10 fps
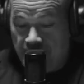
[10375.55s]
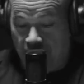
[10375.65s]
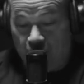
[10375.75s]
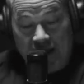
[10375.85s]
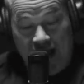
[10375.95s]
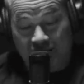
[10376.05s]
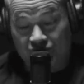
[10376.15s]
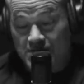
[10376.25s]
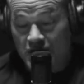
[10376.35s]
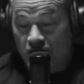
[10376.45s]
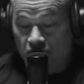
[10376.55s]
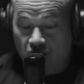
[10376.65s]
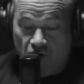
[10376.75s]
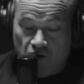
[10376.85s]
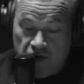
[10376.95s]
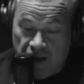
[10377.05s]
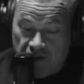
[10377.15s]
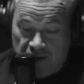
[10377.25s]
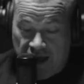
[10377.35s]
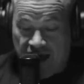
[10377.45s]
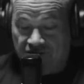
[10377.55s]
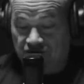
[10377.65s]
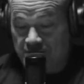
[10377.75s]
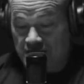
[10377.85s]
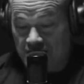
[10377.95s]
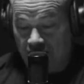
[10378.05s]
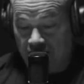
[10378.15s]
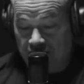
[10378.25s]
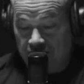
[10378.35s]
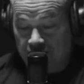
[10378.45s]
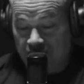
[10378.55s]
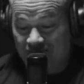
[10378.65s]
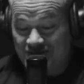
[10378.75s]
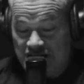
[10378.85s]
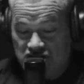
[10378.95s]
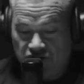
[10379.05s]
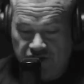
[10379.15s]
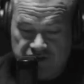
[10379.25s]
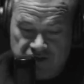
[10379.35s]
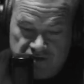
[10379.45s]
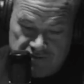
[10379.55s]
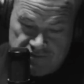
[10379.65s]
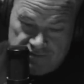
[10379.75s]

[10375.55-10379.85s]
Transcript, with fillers: And we have to be on guard and we have to be vigilant.